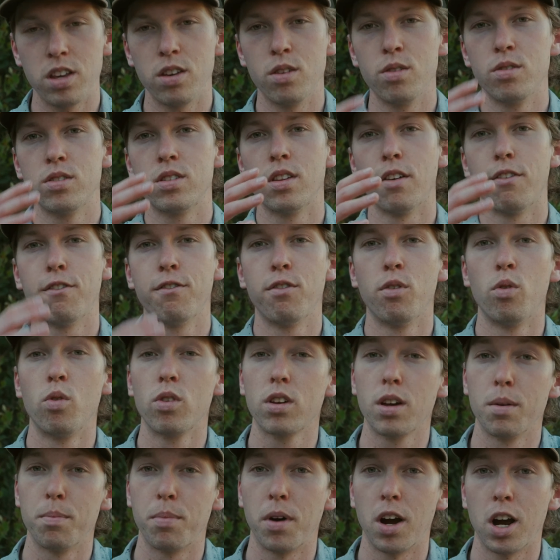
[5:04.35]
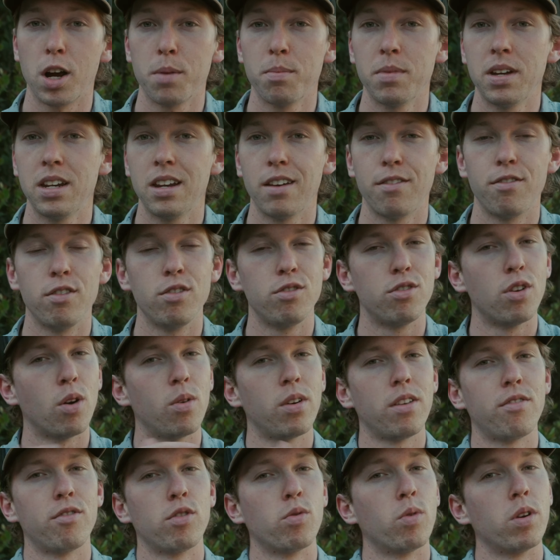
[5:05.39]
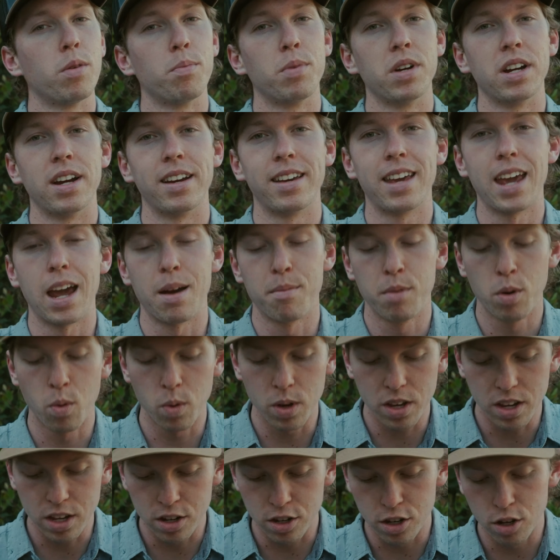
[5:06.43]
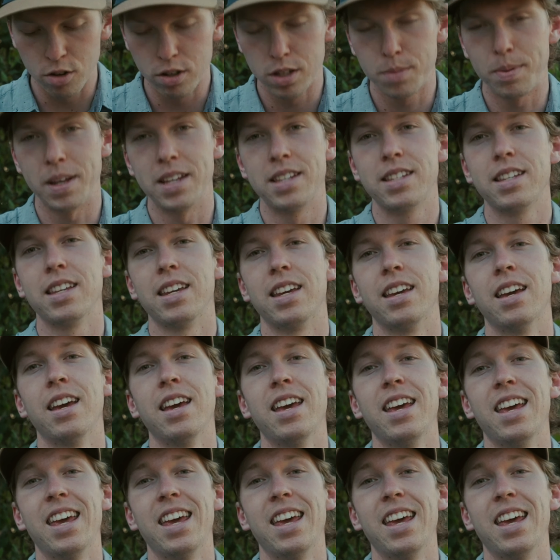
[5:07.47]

use the full compartment, if you don't even want to bring a camera, what you can do is basically